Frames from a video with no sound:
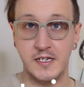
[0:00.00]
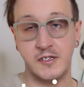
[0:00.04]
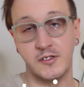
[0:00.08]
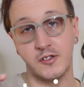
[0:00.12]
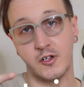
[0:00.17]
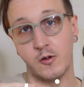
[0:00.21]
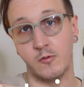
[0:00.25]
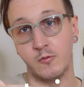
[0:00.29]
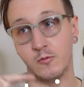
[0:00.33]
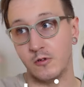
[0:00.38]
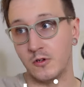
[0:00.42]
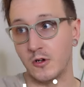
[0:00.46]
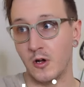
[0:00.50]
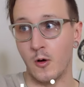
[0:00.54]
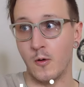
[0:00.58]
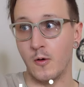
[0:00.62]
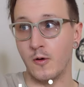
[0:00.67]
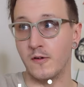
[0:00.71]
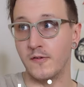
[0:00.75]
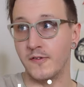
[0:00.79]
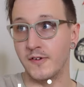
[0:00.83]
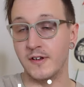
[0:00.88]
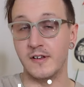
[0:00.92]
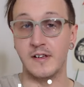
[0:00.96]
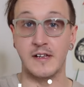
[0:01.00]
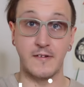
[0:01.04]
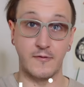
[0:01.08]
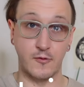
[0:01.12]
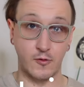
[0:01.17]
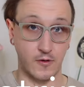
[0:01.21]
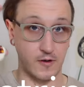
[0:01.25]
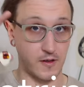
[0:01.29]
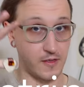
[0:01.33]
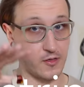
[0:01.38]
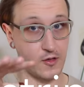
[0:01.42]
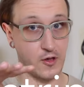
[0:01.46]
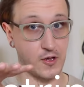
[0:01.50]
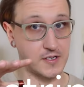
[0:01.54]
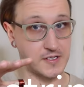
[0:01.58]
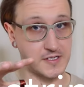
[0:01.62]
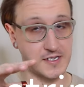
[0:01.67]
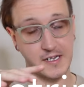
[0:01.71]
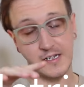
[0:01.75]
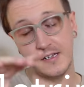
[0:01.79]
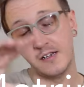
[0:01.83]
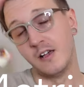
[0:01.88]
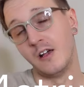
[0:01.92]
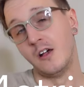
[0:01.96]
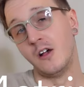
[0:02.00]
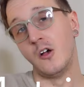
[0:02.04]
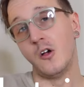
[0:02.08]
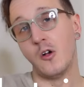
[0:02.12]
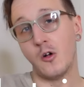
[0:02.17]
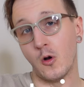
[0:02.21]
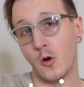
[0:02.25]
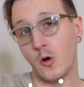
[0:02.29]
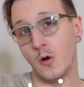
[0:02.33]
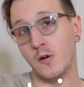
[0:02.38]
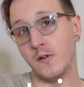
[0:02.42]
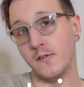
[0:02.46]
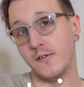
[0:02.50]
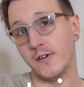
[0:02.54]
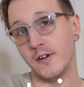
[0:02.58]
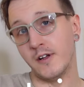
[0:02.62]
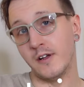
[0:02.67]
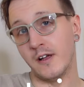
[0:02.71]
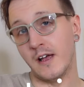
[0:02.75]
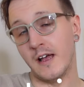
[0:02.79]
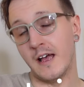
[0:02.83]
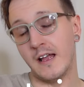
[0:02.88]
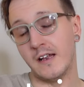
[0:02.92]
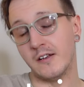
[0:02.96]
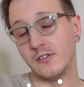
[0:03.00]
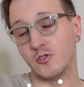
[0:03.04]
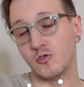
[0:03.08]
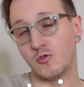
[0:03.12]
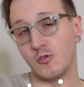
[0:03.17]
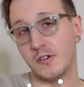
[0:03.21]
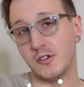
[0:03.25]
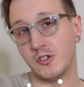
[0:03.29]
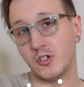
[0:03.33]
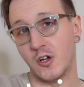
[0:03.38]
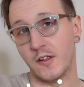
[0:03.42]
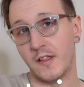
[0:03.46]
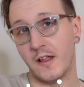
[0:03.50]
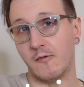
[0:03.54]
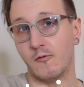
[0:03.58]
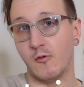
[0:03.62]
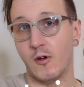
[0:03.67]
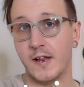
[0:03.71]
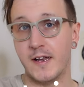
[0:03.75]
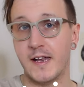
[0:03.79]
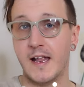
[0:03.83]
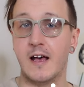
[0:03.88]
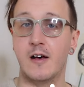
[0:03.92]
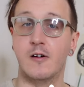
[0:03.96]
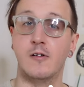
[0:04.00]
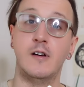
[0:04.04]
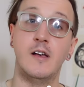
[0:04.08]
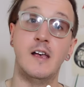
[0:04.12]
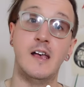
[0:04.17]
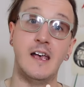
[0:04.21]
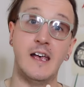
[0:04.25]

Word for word: So go over, if you're on a Thursday, go over and screenshot that right now.